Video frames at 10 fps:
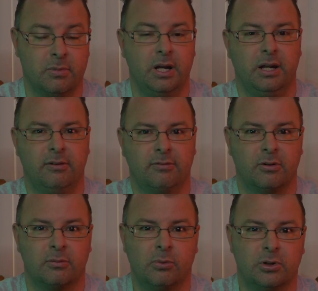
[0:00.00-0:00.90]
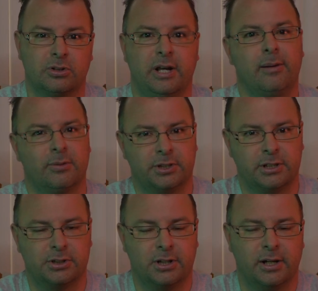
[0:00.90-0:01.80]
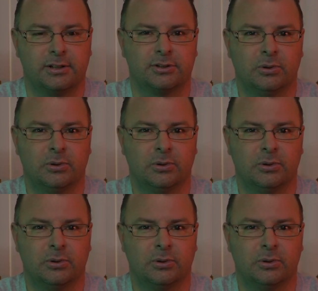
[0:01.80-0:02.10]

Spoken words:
me for more establishing shots,